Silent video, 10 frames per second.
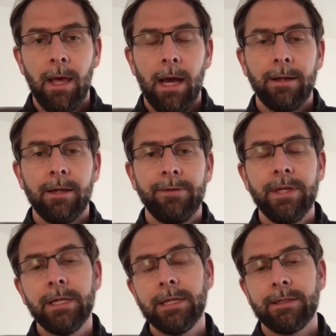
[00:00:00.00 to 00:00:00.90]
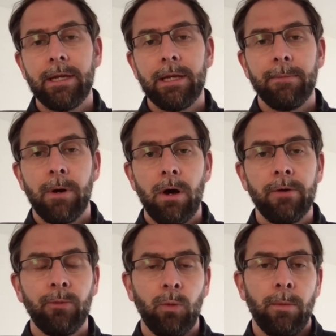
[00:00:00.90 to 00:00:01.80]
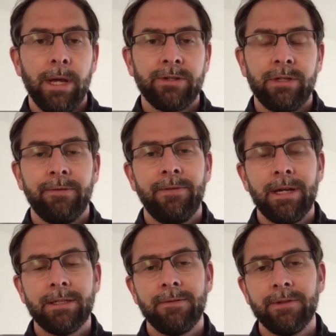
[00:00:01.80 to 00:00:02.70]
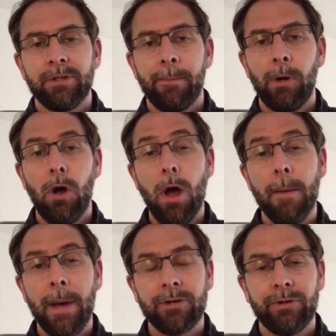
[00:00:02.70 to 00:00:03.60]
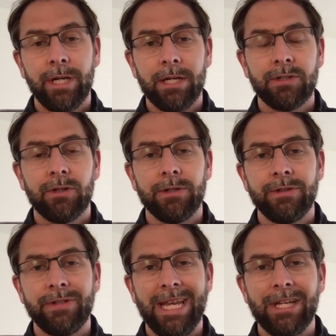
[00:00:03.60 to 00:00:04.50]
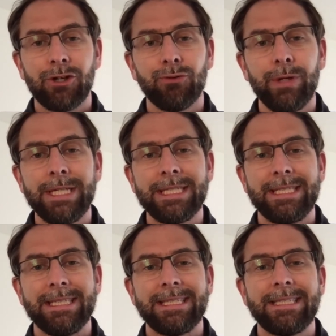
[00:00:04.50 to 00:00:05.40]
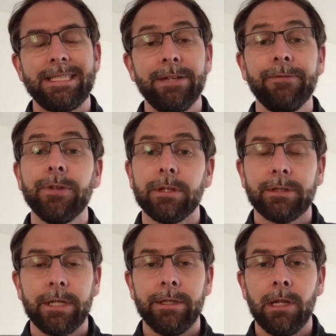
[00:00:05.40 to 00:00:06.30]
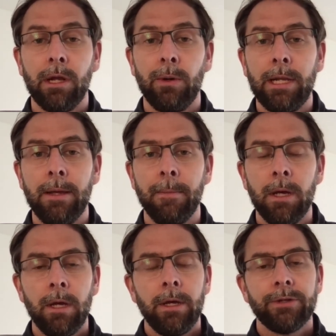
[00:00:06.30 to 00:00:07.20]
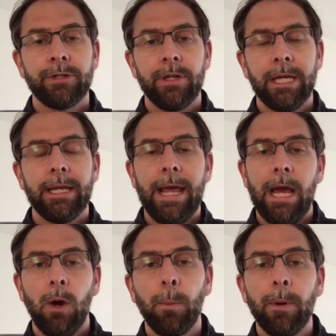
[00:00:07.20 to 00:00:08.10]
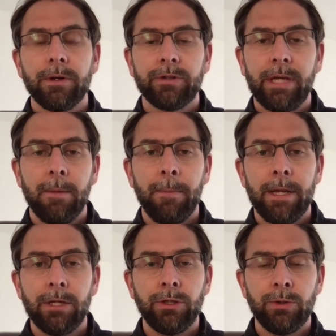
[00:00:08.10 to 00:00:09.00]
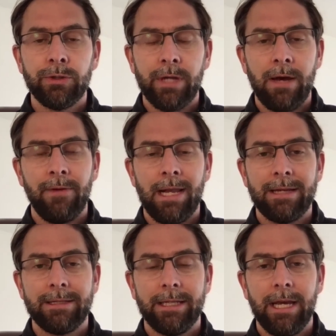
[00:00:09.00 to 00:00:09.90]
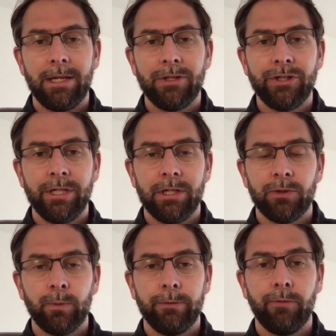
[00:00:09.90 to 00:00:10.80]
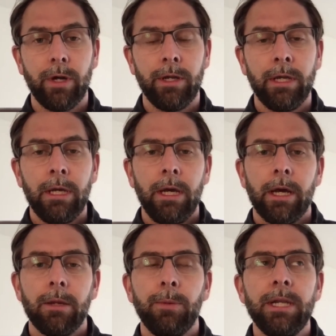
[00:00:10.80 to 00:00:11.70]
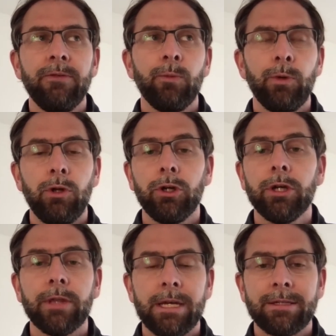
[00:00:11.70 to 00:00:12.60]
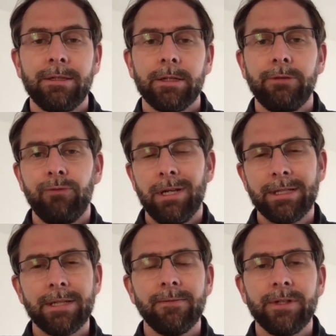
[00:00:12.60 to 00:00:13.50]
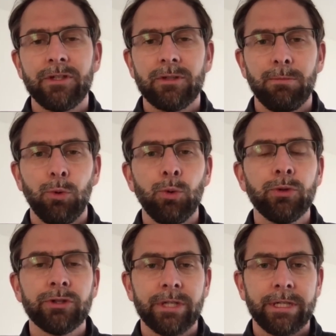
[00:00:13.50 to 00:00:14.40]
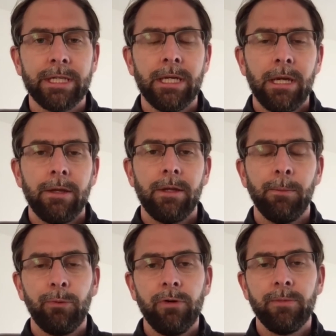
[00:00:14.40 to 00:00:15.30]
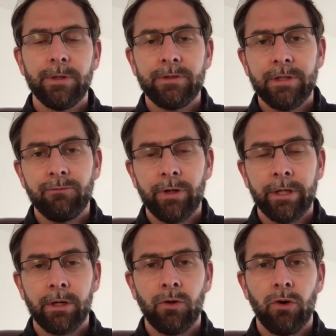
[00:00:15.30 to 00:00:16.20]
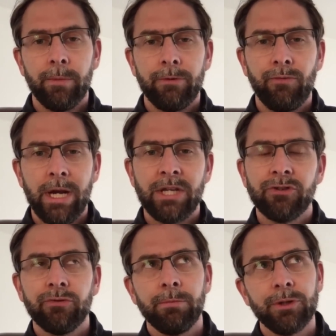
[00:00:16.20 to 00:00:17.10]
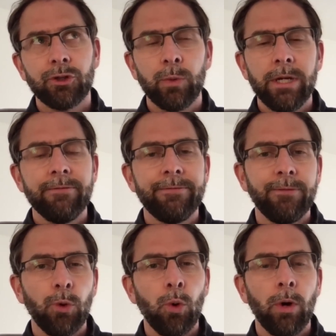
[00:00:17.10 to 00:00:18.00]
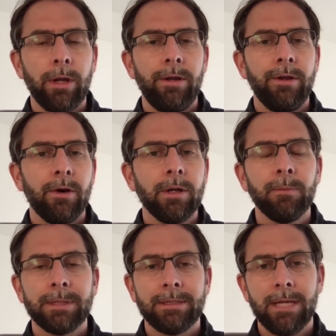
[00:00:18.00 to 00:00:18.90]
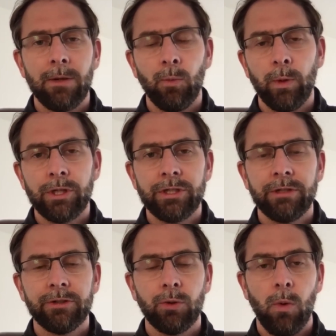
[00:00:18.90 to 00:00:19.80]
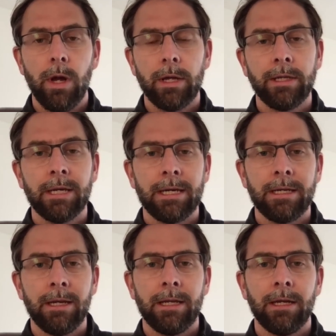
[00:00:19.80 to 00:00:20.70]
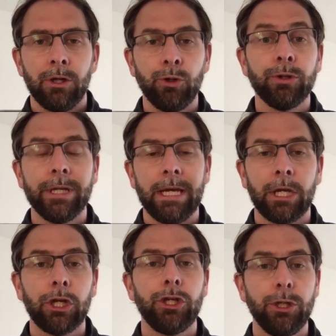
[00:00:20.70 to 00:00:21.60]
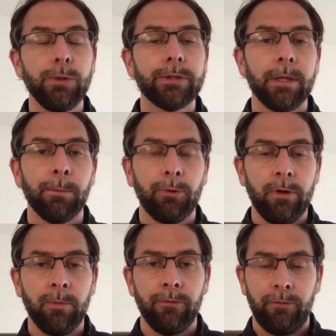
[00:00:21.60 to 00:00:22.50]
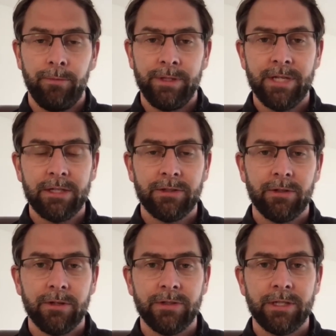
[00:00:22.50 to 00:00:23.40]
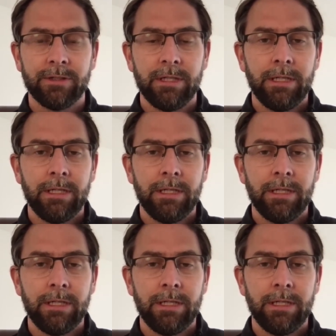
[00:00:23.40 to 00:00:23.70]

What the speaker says: And I think part of what makes it effective is that plyometric exercises increase the stiffness in the lower limb, so they can help us get better use out of elastic energy as we run. And I believe when we look at that study, relatively small study, the improvements in running economy range from between 4 and 9%, which is quite a good acute improvement from these exercises.